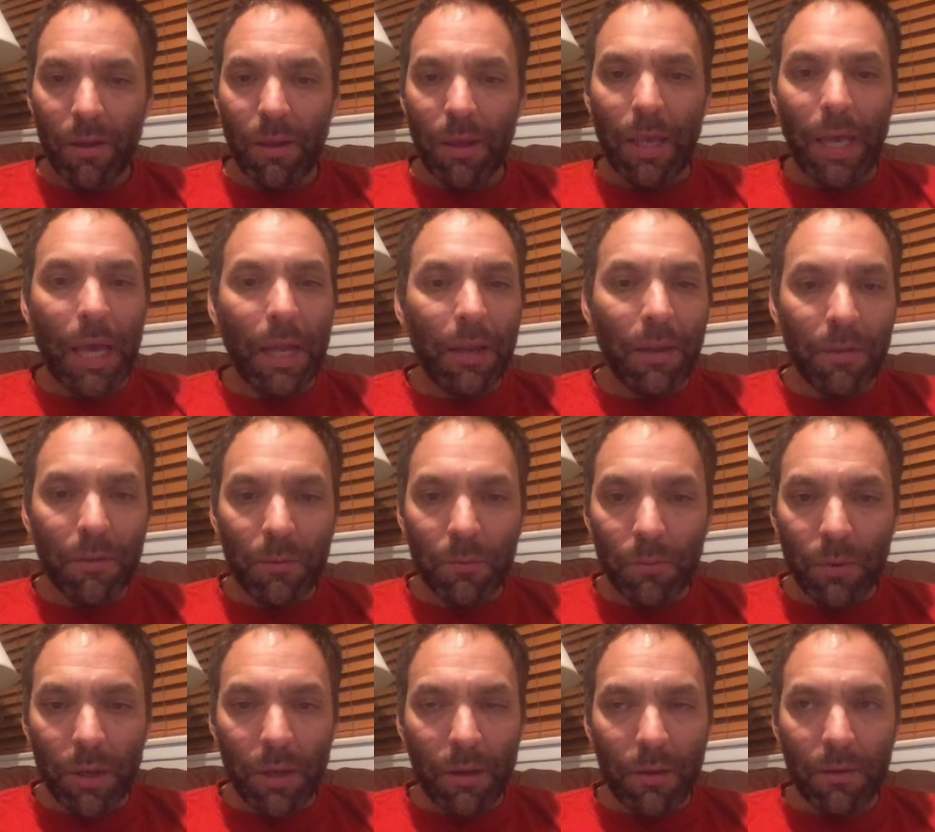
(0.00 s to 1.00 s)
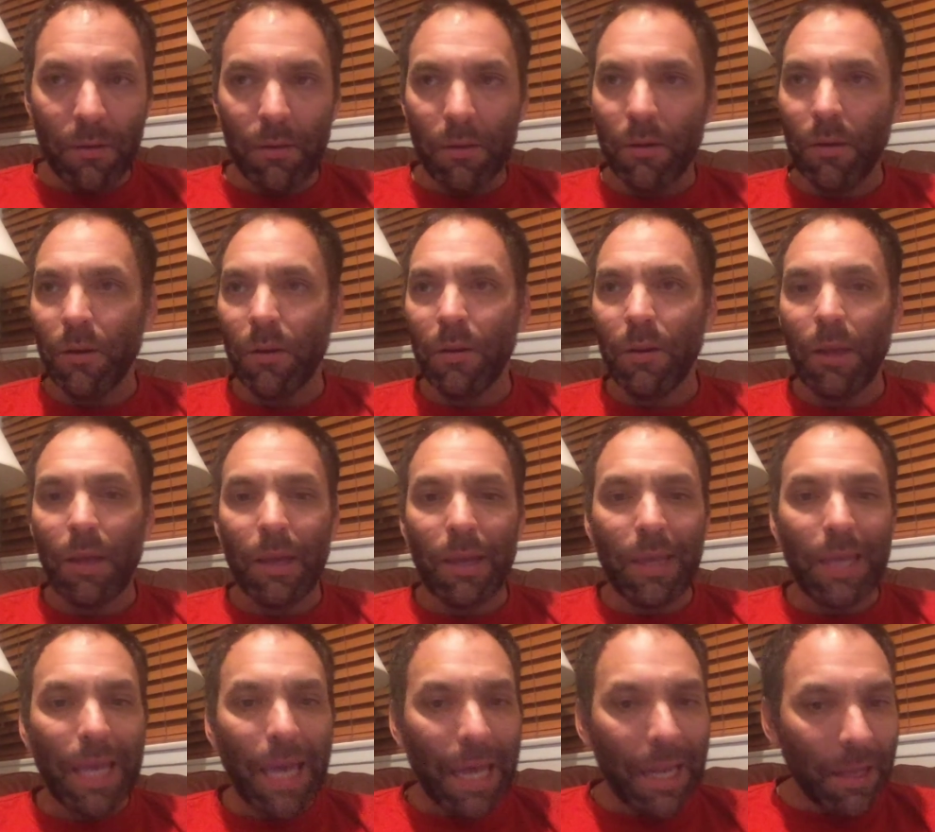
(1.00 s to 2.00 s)
getting the reading done
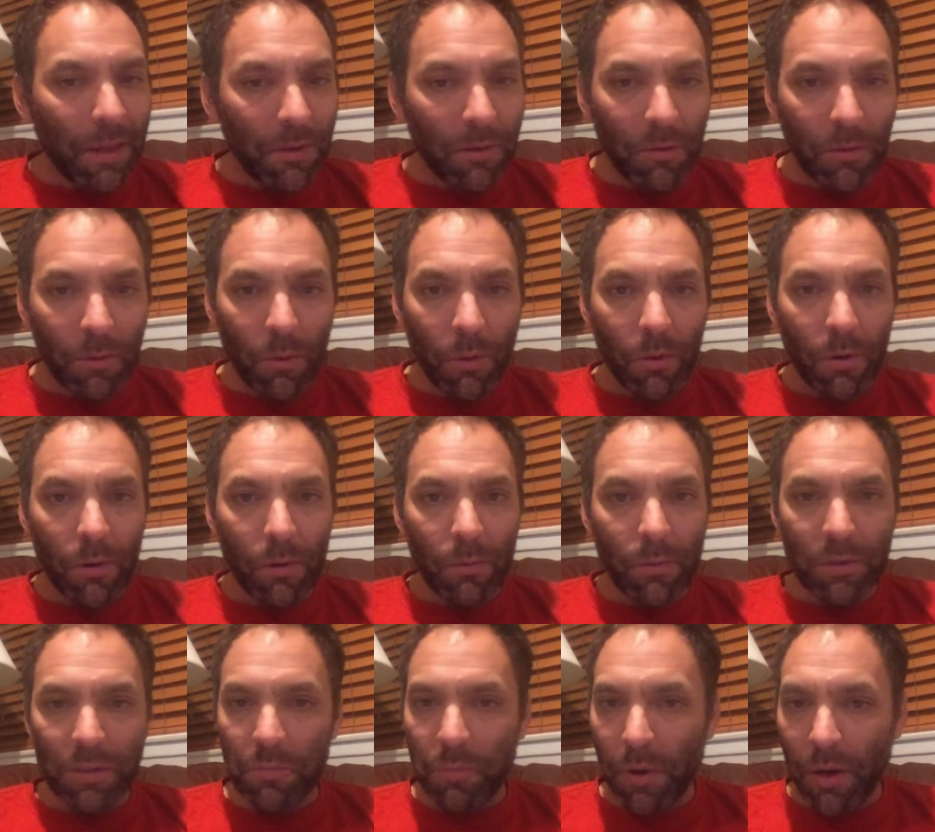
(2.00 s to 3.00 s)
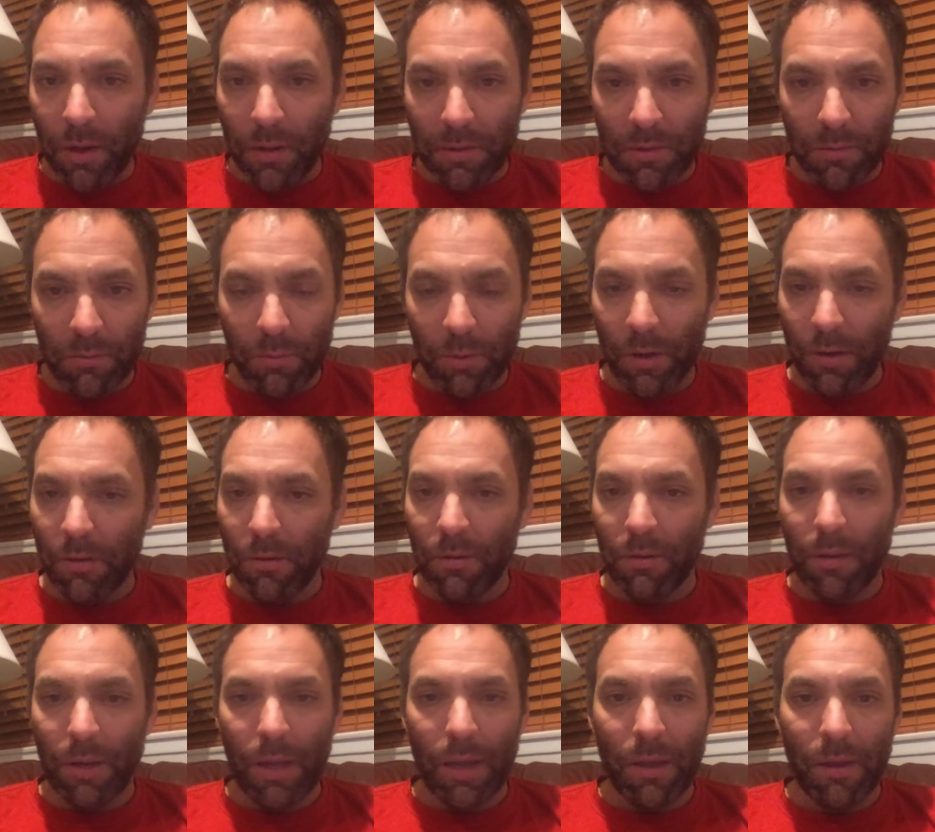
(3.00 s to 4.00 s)
and getting your response
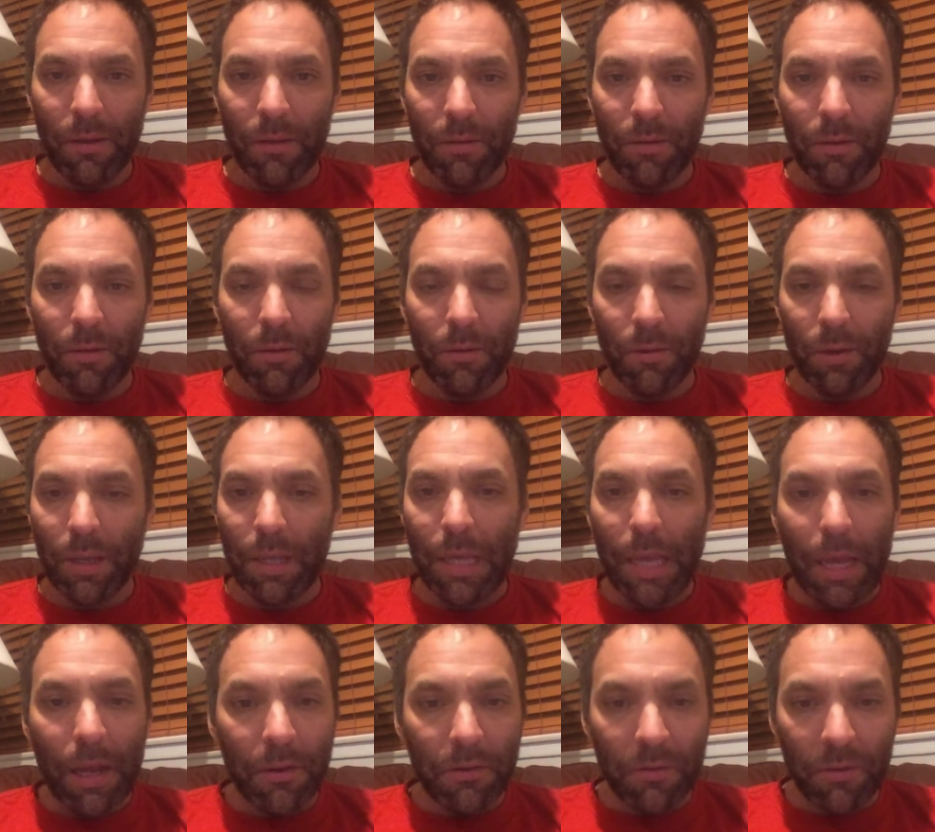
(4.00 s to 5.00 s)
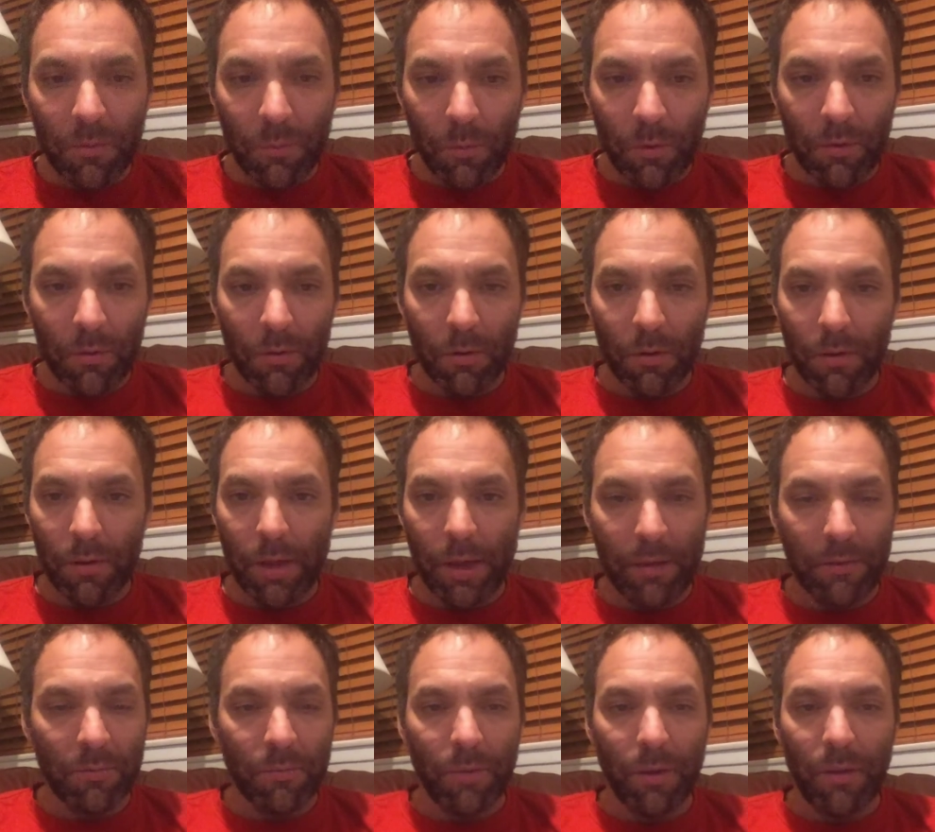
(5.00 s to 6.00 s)
written and engaging with your
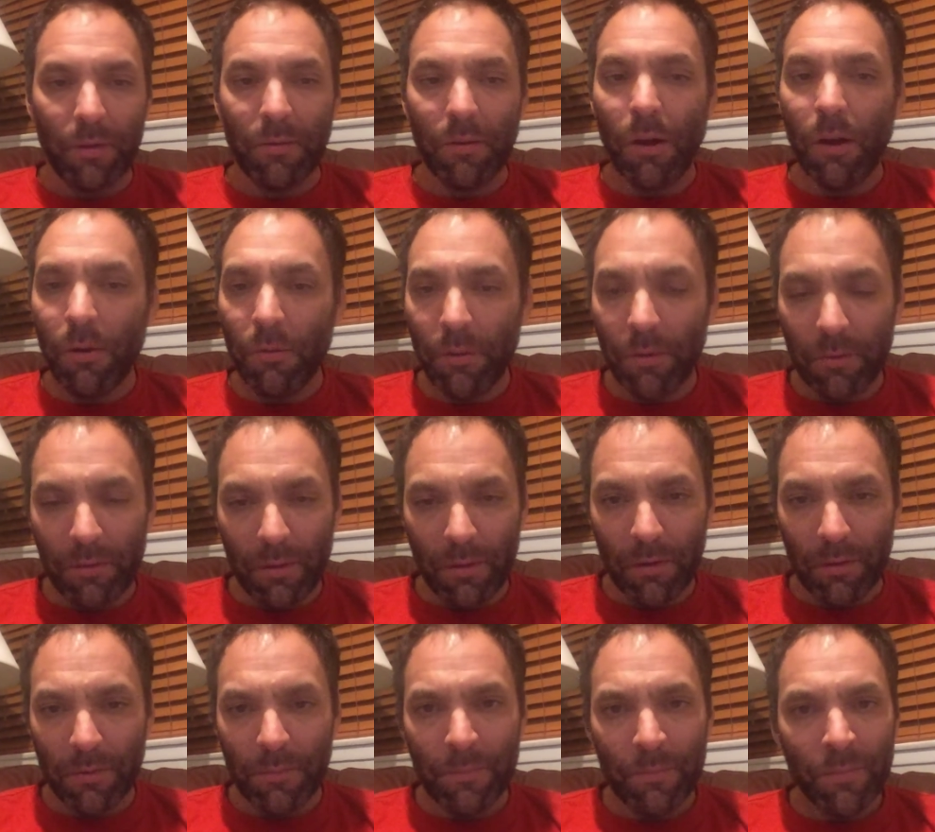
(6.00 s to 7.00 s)
classmates and all of those things.